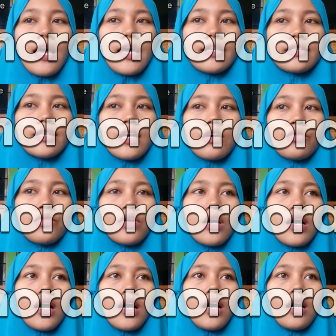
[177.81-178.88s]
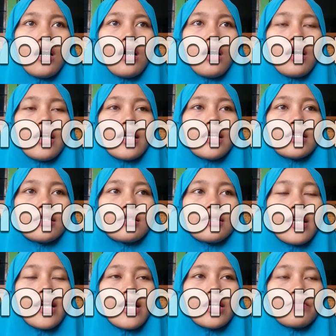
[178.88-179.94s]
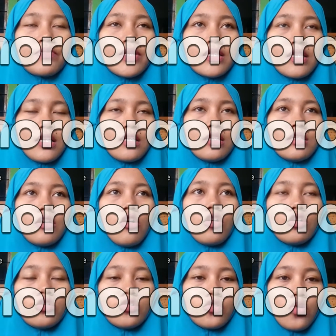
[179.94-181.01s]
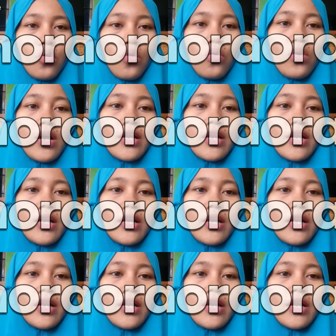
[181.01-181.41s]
And now in second meeting also